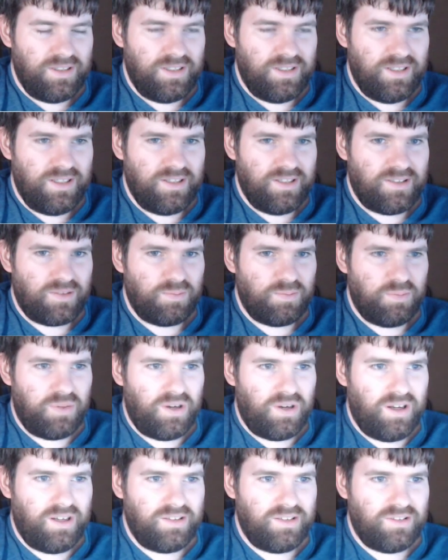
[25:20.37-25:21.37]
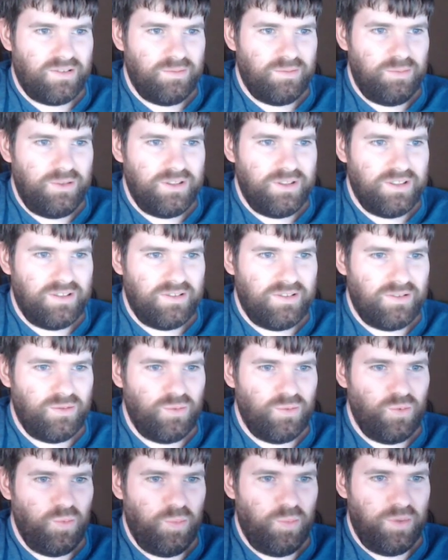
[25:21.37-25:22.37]
It's possibly
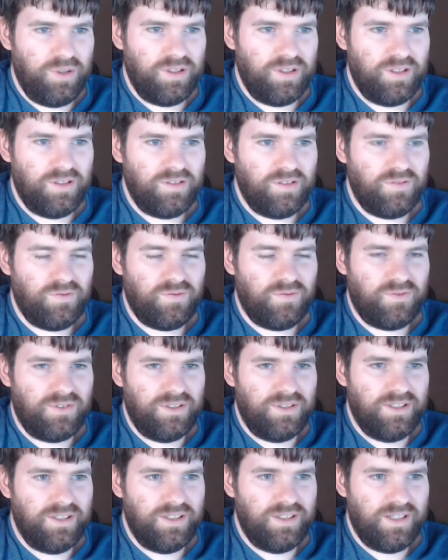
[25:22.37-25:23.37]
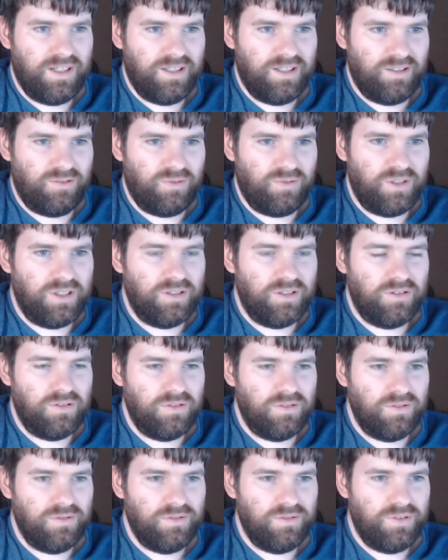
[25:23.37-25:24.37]
too big for
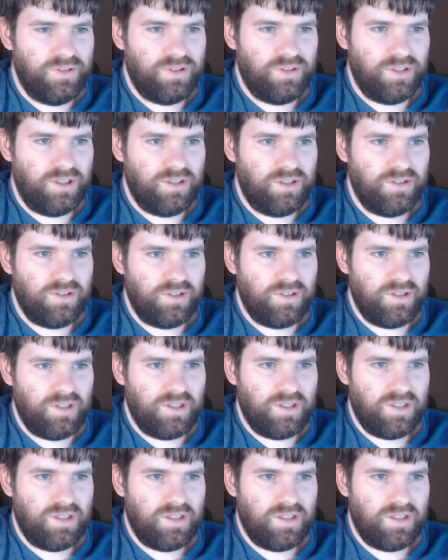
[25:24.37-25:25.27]
Arduino JSON.